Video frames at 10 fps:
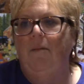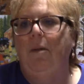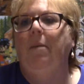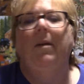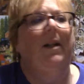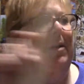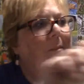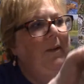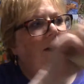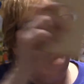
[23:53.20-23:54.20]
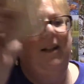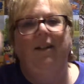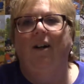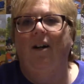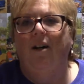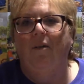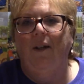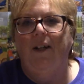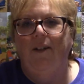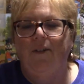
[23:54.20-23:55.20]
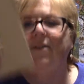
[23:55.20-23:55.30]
Maybe I could put that in the hallway or